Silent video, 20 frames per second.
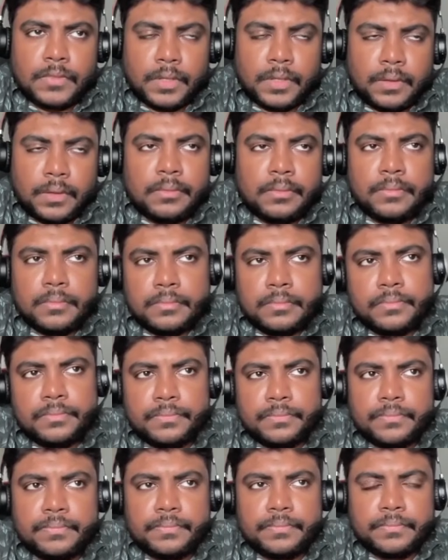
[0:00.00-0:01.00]
Okay,
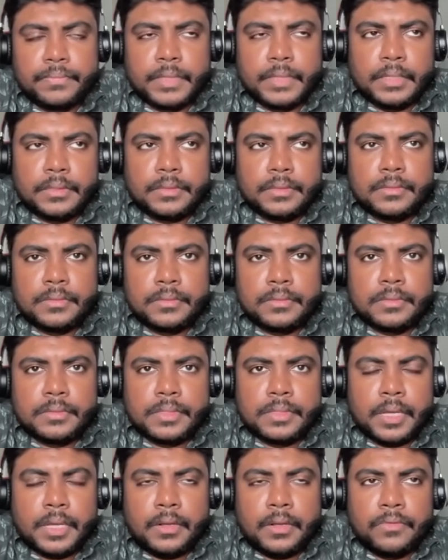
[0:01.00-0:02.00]

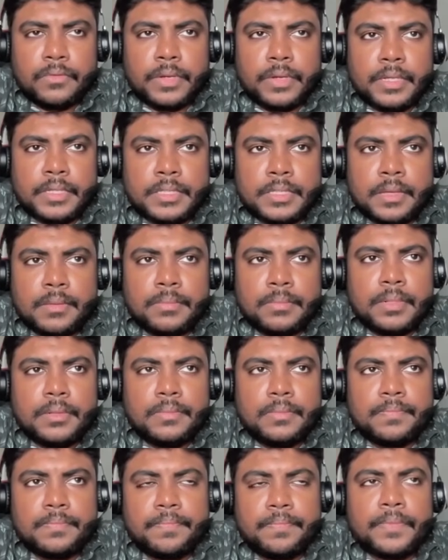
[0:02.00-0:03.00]
that's kind of an
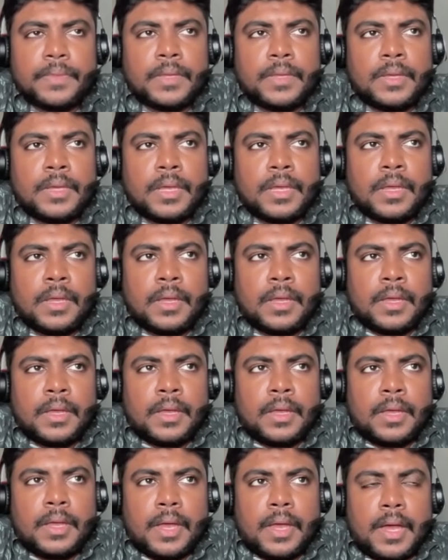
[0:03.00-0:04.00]
example.
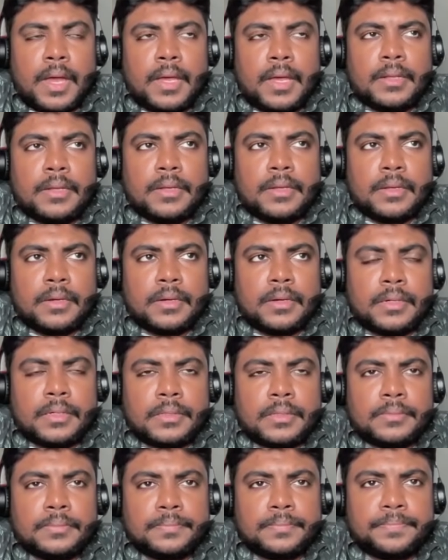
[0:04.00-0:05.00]
And
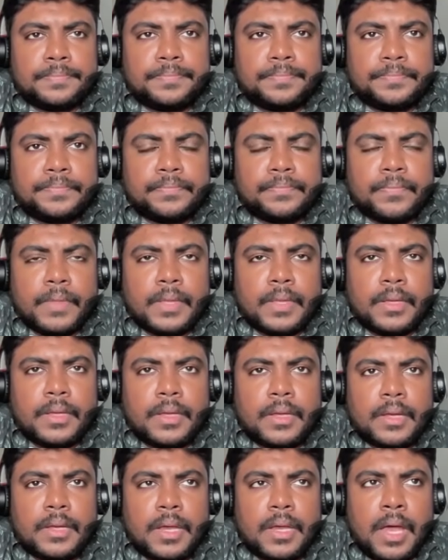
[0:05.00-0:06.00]

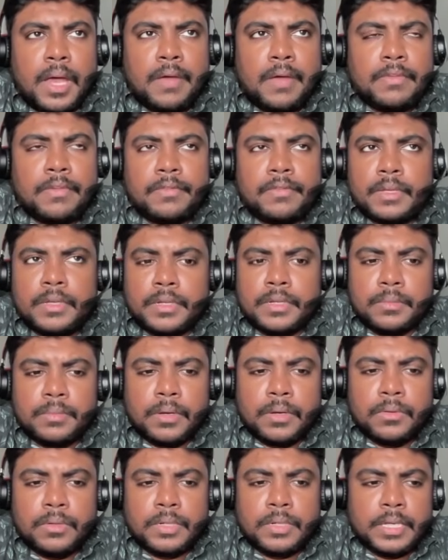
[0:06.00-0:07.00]
have you ever heard
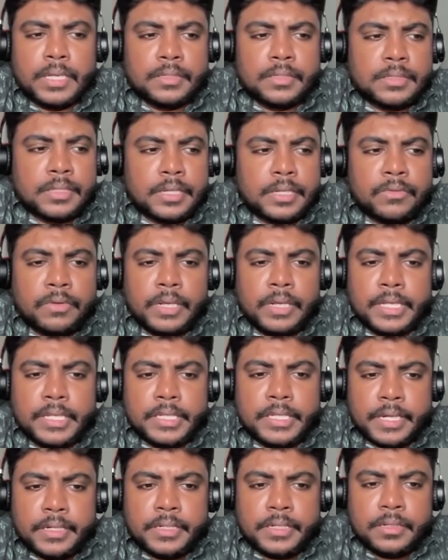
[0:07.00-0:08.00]
about SQL
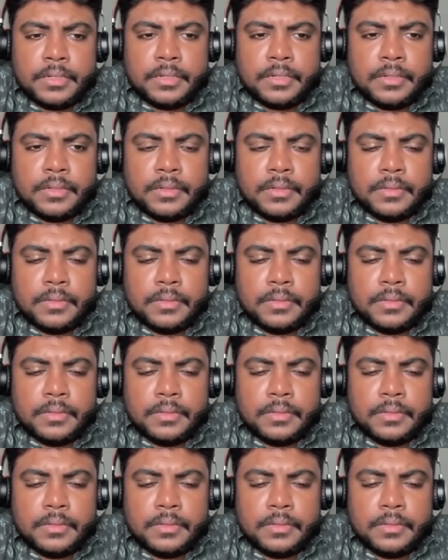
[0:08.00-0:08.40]
injection?